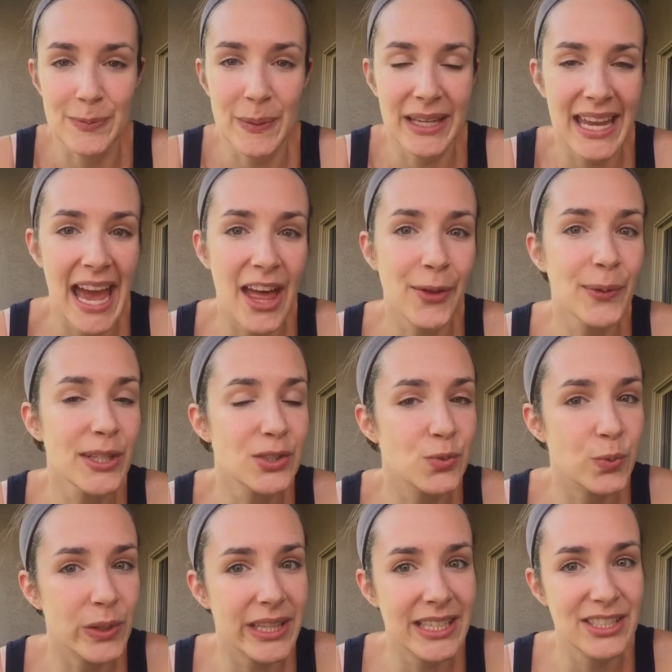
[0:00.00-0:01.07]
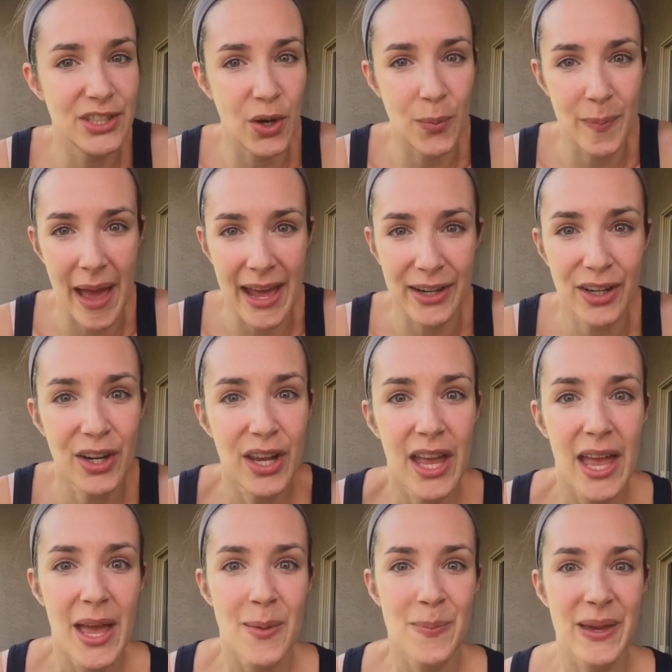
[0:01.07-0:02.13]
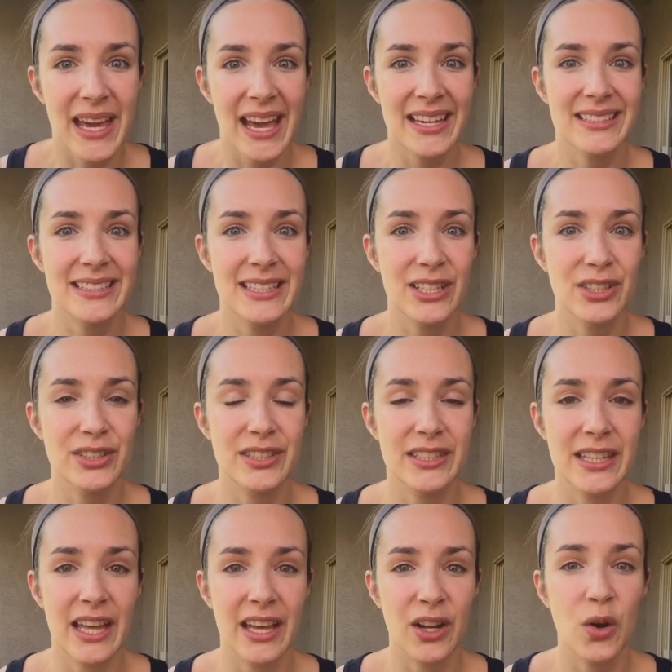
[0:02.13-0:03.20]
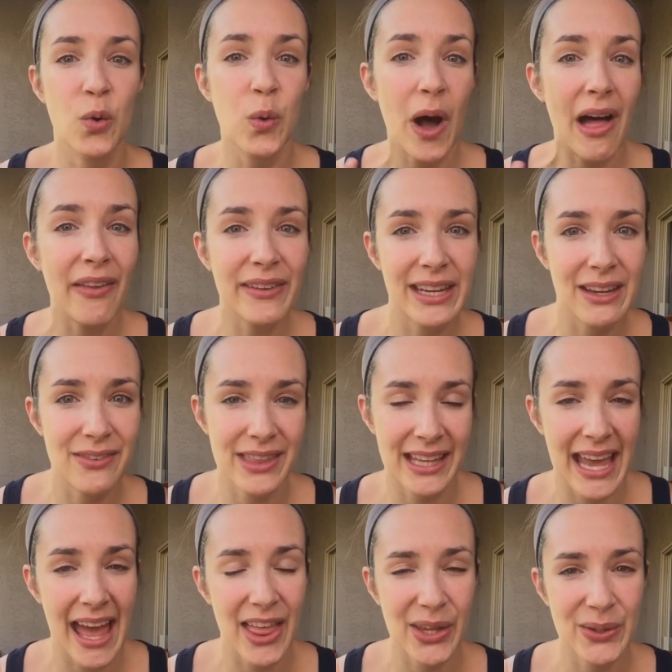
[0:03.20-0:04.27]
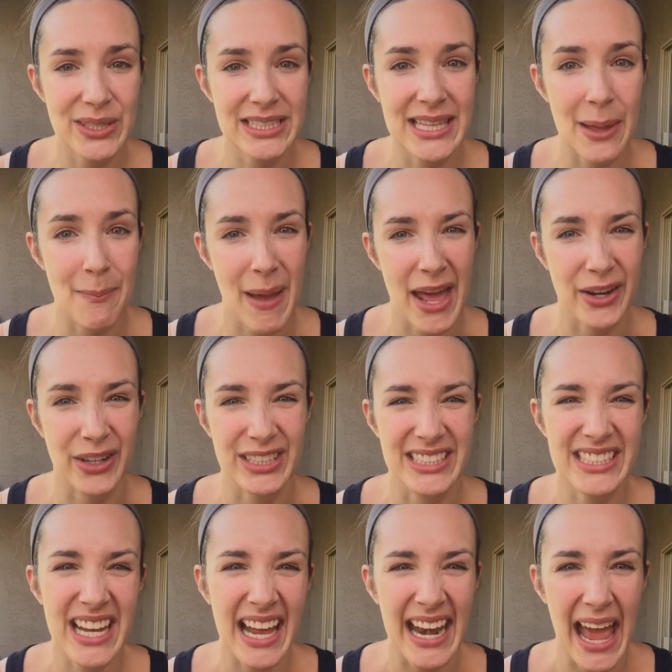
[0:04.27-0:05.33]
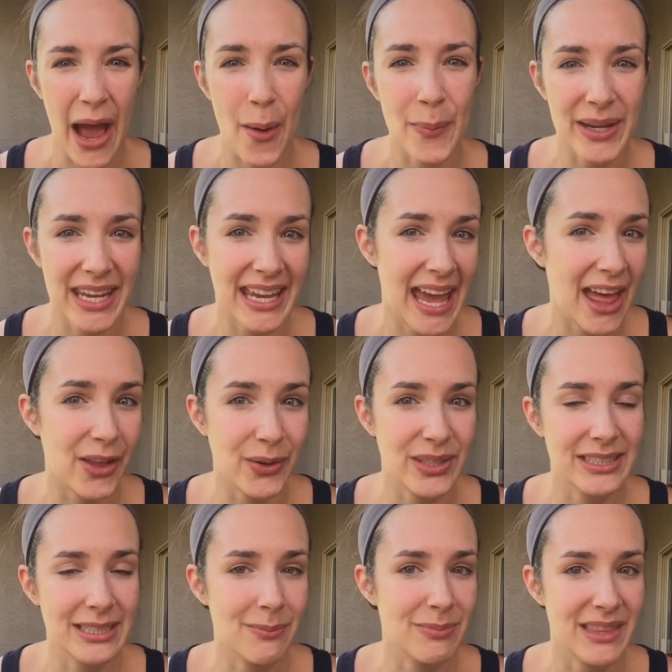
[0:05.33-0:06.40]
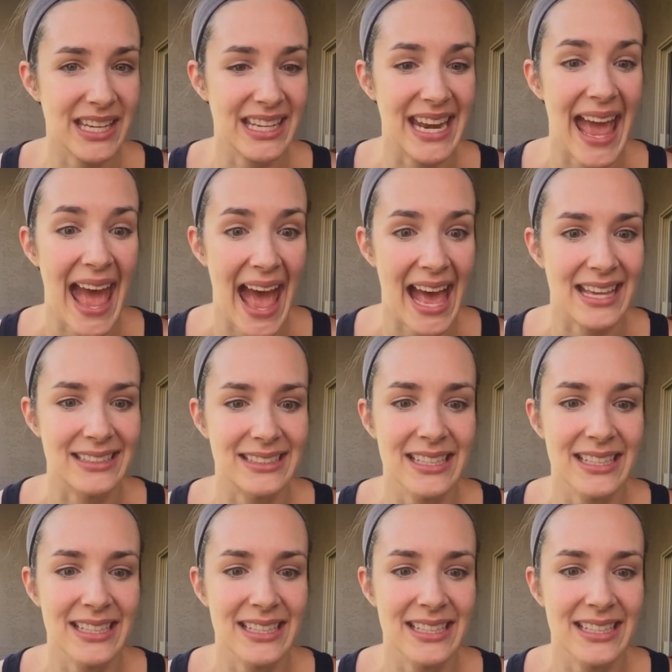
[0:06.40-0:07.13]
But calories really don't matter because there's the quality of the calories that matter. It's not how many calories something has.